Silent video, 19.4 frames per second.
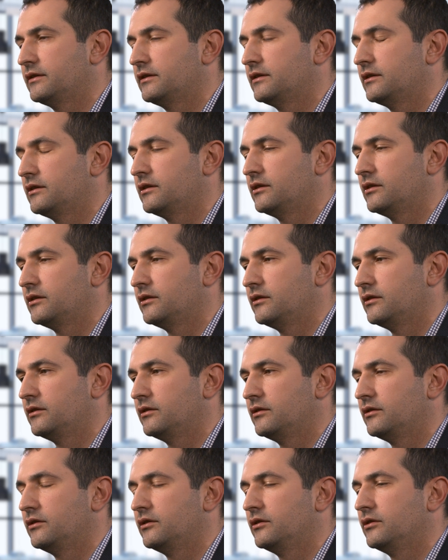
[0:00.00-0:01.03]

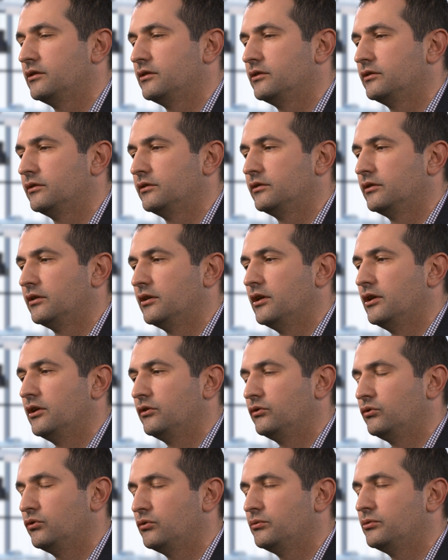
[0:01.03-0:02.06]

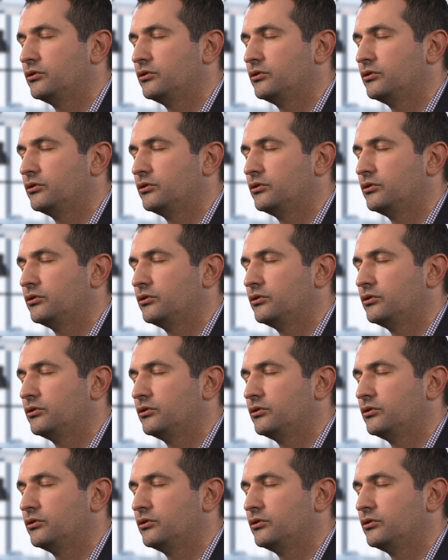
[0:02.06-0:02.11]
Nobody speaks.